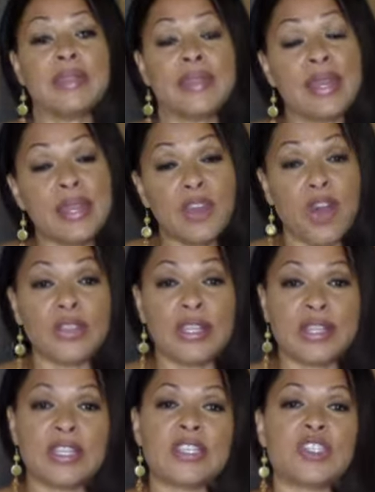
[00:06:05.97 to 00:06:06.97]
Then on
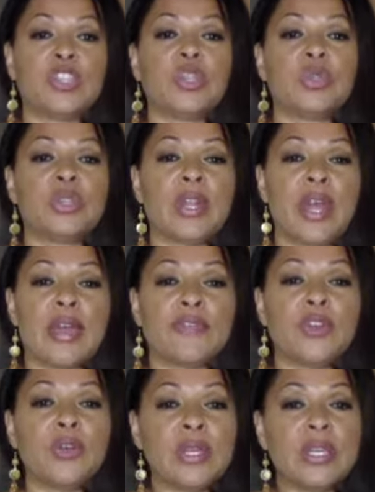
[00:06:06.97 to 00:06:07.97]
the list you should
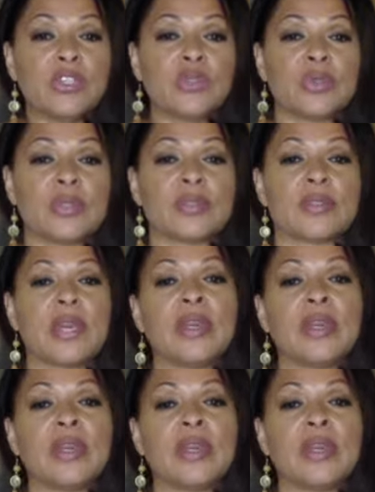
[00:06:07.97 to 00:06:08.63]
have your interest,